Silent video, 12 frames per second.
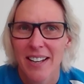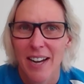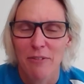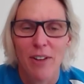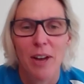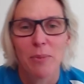
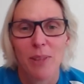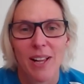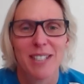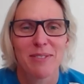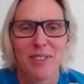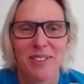fun
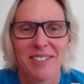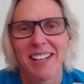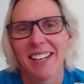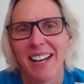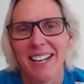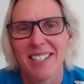place for a
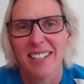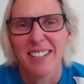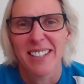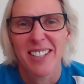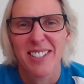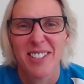teenager.
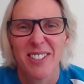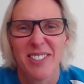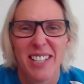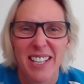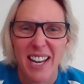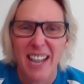You know, to do
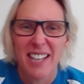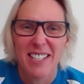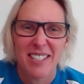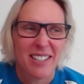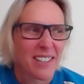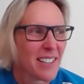
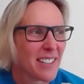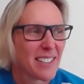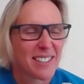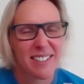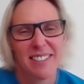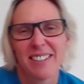teenage,
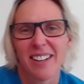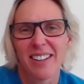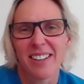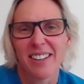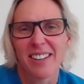you know,